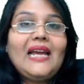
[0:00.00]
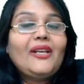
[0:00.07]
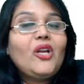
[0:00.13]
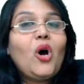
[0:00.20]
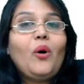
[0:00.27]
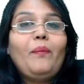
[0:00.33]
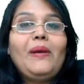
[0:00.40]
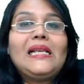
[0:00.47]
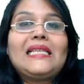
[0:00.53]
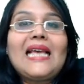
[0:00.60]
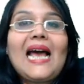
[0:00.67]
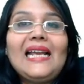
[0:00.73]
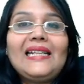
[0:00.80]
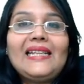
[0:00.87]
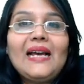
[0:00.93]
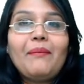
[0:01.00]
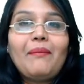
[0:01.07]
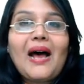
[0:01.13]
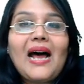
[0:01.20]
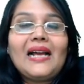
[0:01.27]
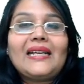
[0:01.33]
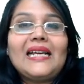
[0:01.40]
no beside the
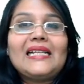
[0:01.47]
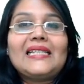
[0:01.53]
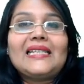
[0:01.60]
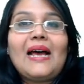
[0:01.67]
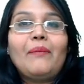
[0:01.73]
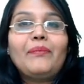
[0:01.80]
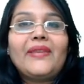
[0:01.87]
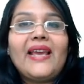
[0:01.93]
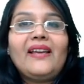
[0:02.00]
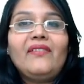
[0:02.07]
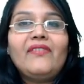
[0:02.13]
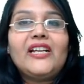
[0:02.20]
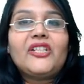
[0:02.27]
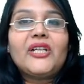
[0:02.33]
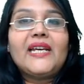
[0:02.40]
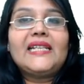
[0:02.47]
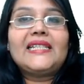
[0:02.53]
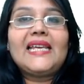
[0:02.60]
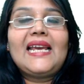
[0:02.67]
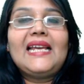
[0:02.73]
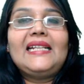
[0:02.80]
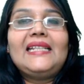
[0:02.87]
mark is something which
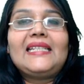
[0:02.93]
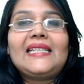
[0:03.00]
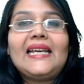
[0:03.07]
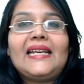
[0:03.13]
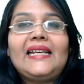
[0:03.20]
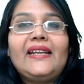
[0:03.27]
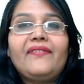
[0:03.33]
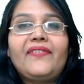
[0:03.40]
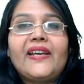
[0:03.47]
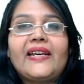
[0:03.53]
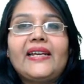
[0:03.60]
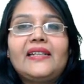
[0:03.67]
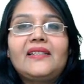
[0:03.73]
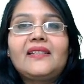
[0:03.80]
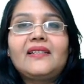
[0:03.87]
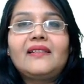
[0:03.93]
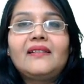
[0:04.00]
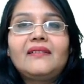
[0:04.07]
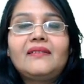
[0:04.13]
is insignificant